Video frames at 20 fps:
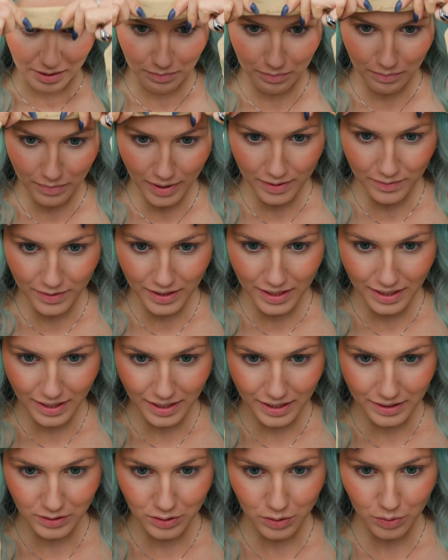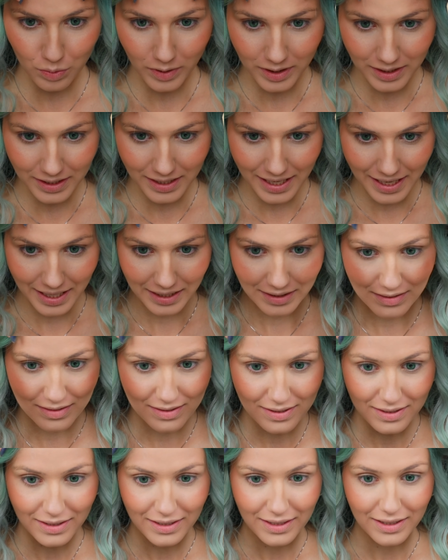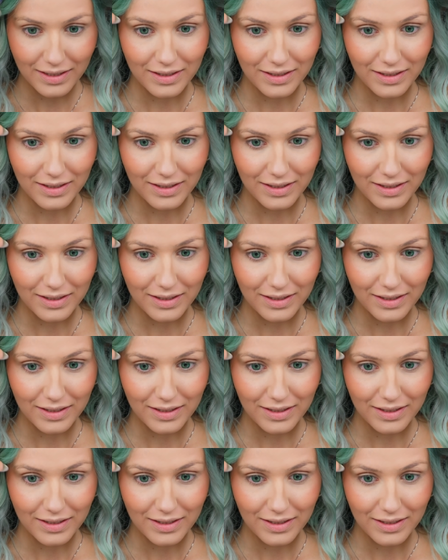Marie Antoinette,